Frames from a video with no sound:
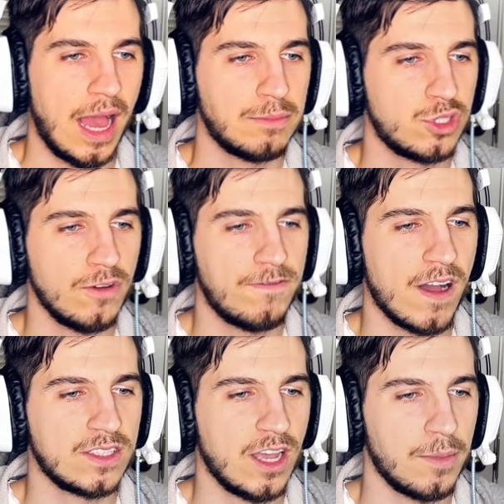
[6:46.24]
I'm so
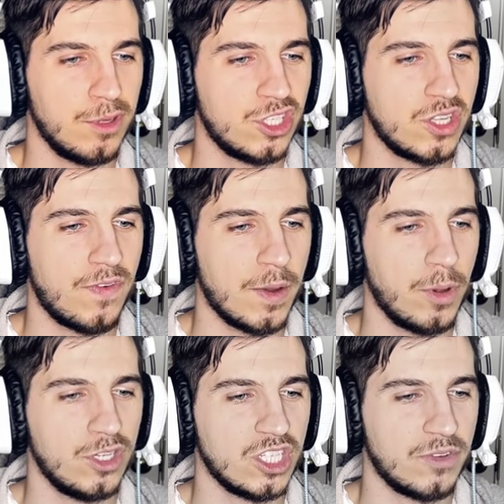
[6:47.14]
fucked up. You're just a
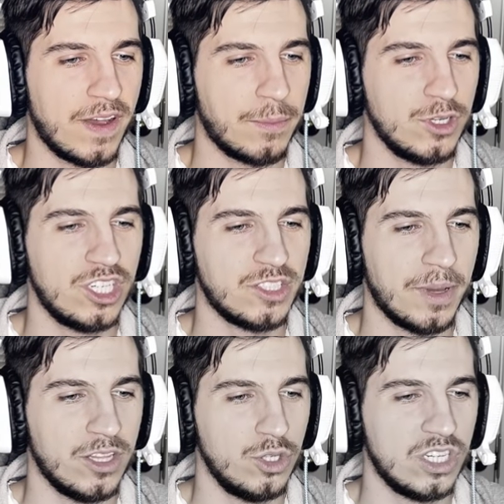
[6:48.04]
fuckboy, you're just a fuckboy, you're just a
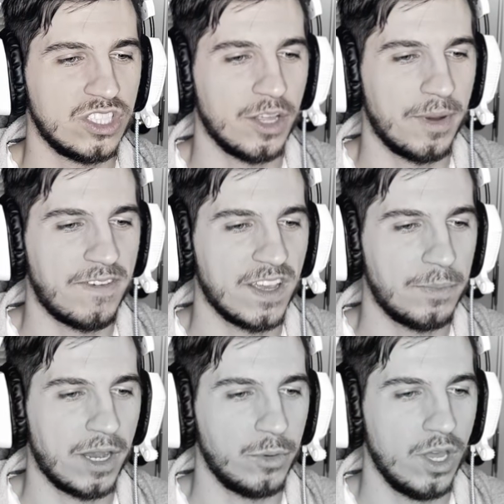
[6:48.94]
fuckboy, you're just another
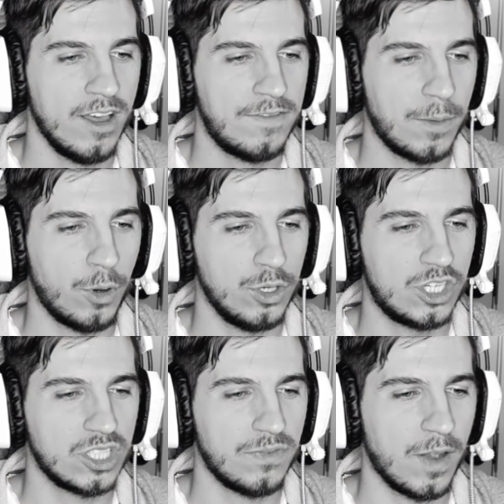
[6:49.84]
fucking fuckboy. Fuckboy, you're
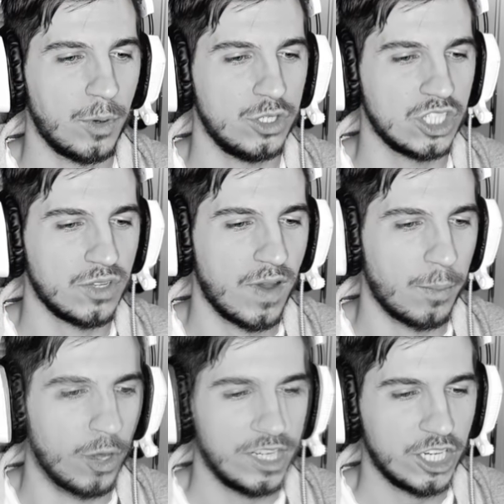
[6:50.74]
just a fuckboy, you're just a
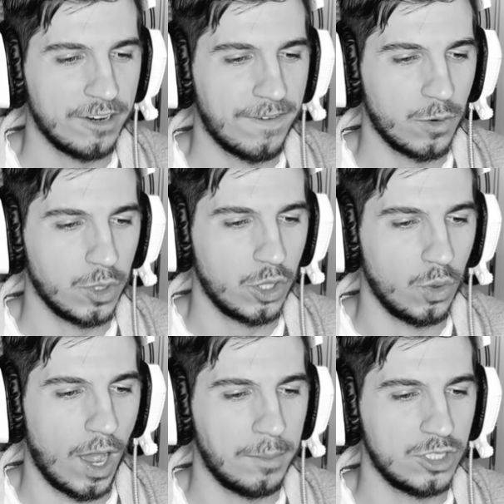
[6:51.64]
fuckboy. Why'd I try to fuck with
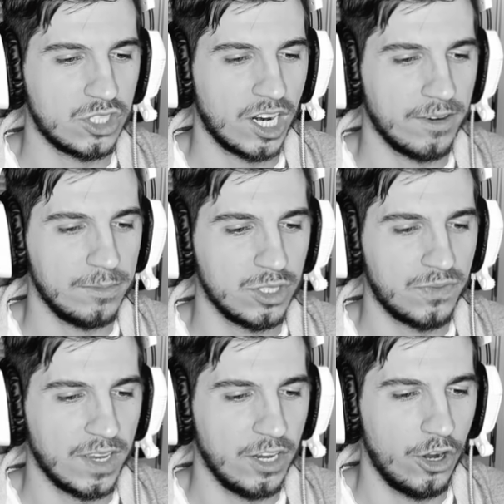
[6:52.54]
you? I'm just try I'm just
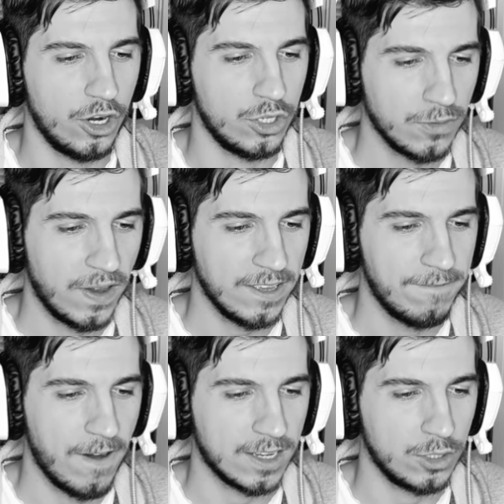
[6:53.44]
fucking hurt. I'm so fucking
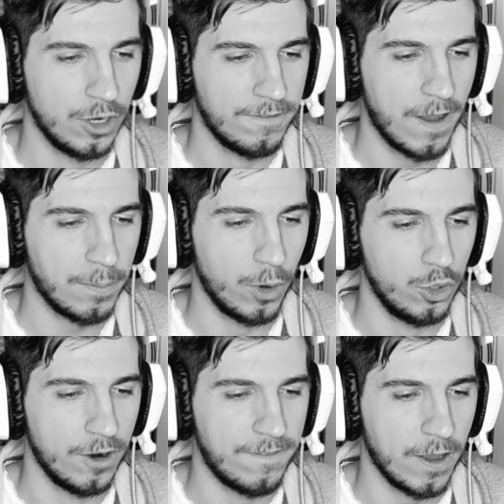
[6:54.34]
fucked. You're a fuckboy,
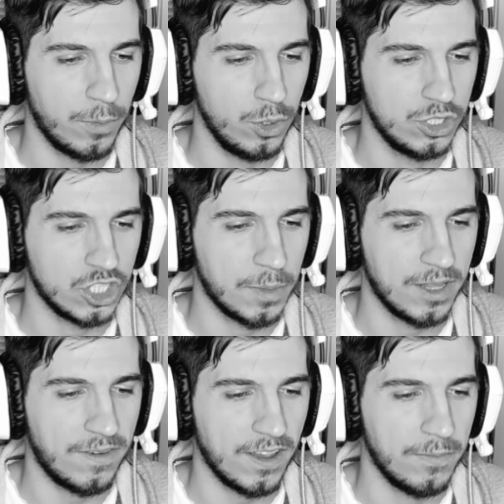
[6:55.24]
you're a fuckboy, you're just a
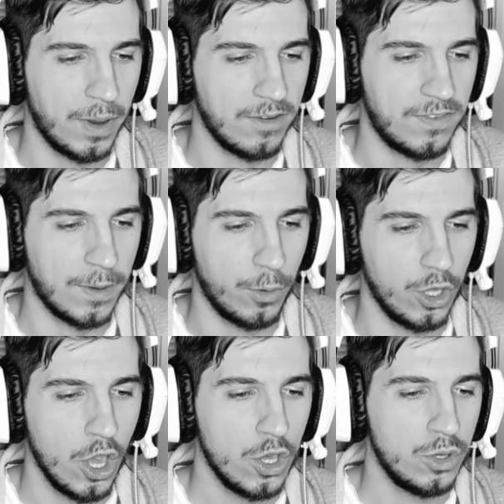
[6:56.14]
motherfucking fu
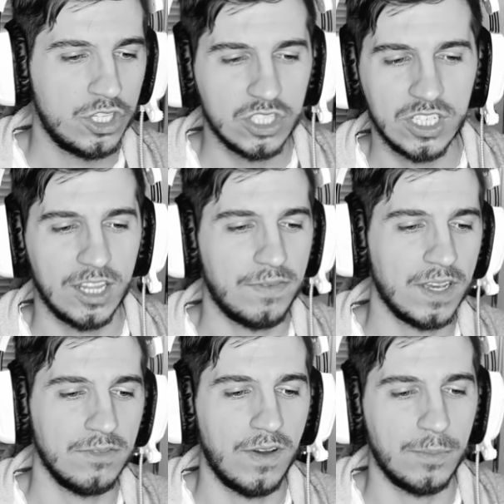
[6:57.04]
fuckboy, you're just another
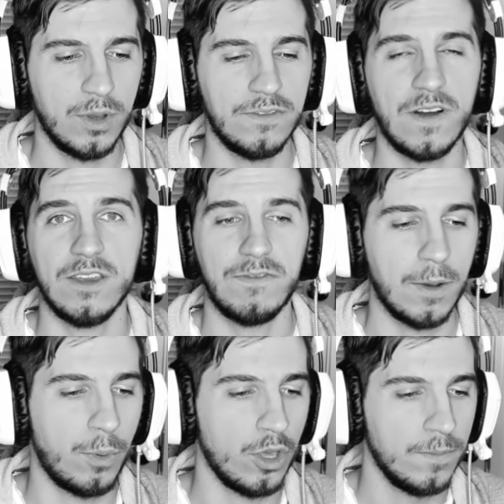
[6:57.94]
fucking fuckboy, fucking
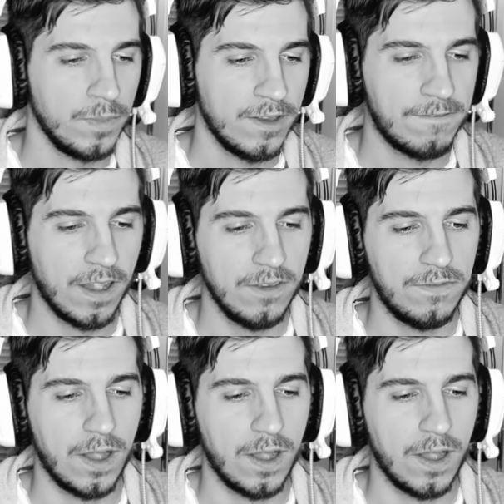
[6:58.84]
fuckboy, fucking